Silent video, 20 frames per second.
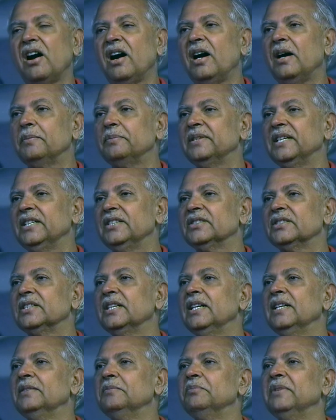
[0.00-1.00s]
of his
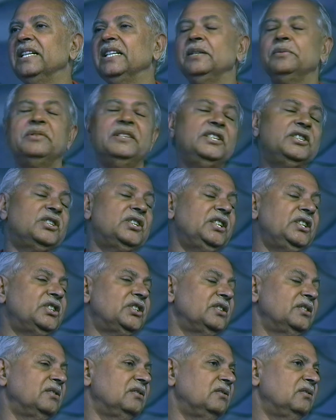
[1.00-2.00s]

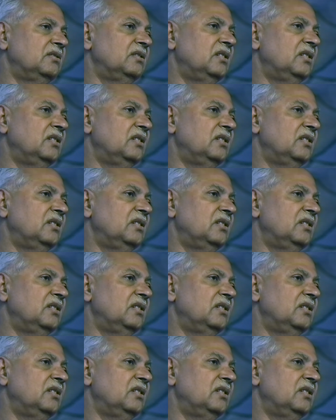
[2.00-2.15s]
manifestation.